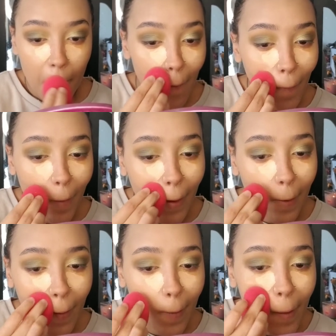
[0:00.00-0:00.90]
Like,
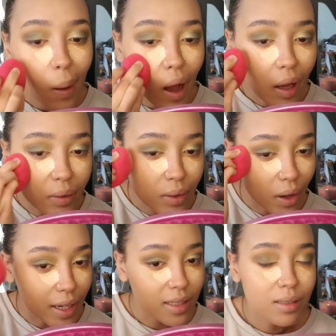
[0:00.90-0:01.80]
I don't know,
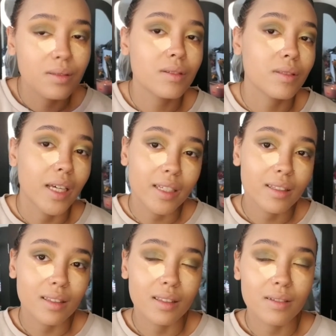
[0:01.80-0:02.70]
I still don't like
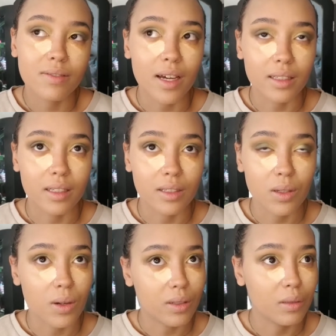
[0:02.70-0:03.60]
the fact that it's
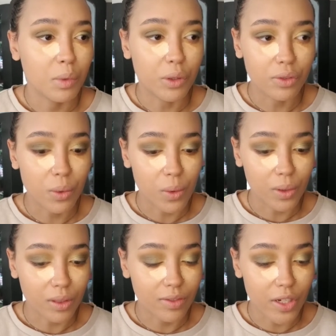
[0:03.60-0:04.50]
called The Beautiful
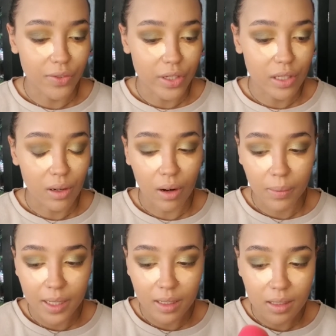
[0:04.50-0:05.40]
World of Jeffree Star,
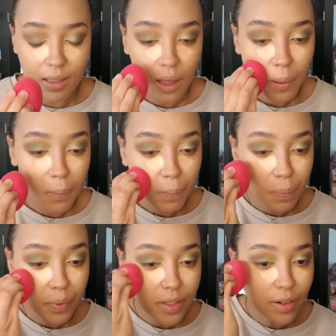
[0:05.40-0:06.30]
because
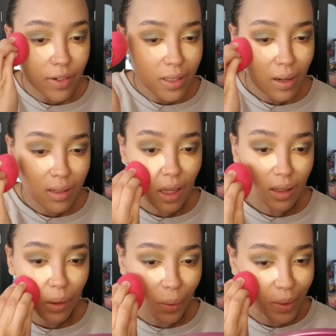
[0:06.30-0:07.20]
Jeffree Star is not
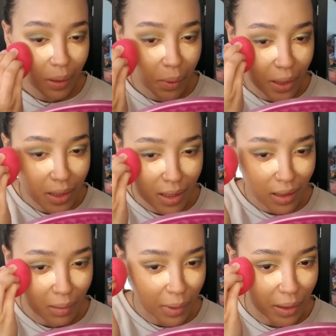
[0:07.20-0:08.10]
the only person in
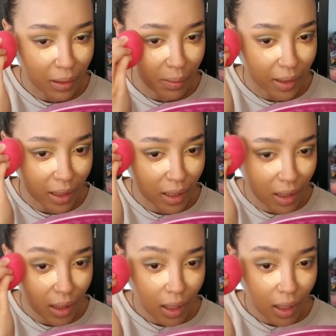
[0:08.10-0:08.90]
the beauty community.